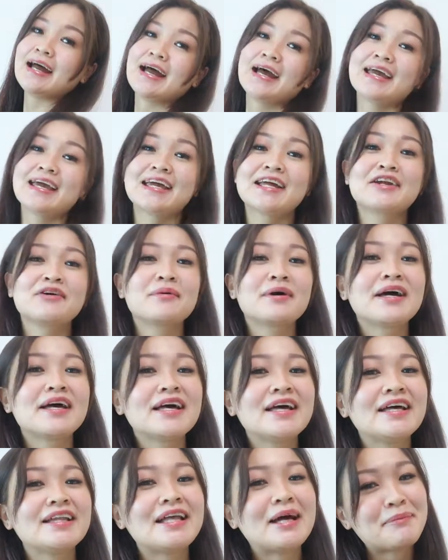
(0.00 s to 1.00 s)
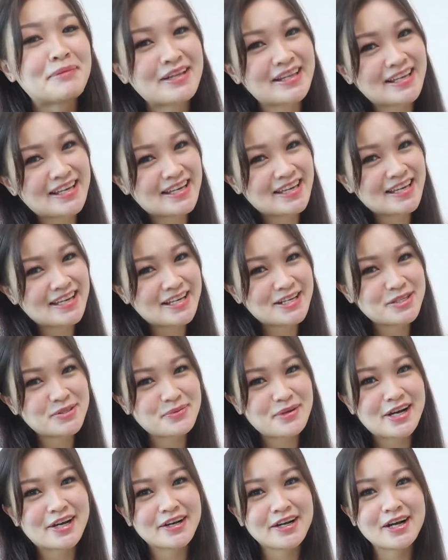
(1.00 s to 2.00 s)
Hi everyone, I'm
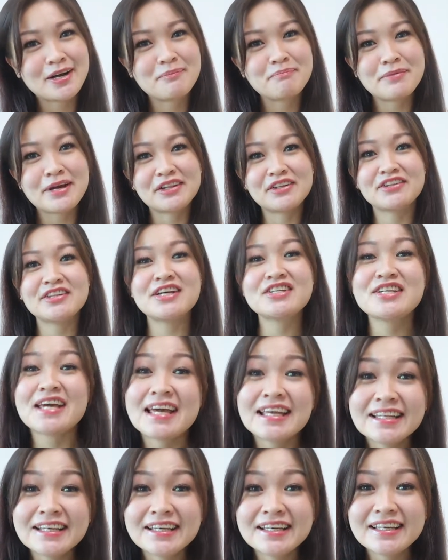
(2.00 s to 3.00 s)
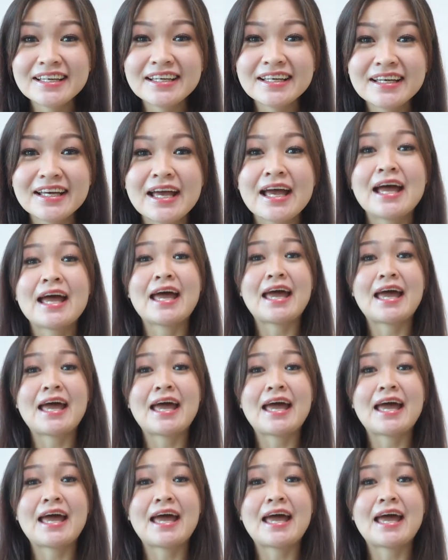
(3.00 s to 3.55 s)
Elisse. Welcome back to the channel.